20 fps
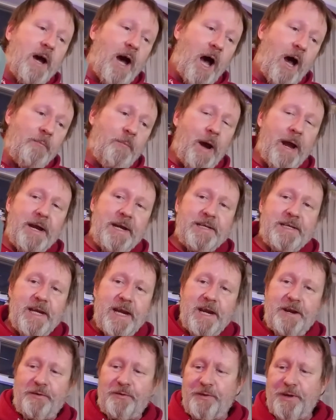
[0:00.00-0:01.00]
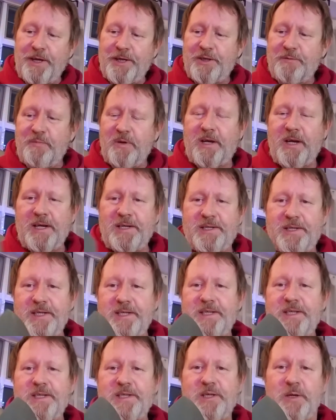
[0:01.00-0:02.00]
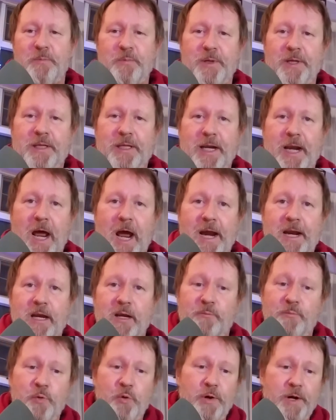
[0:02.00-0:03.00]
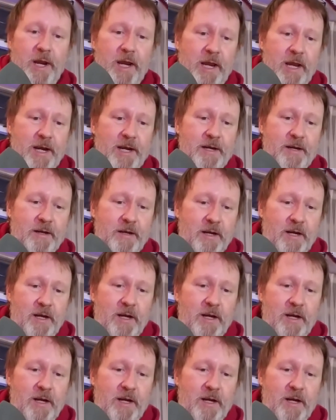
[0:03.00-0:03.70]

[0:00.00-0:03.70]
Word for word: I might take this because this is something that I could put in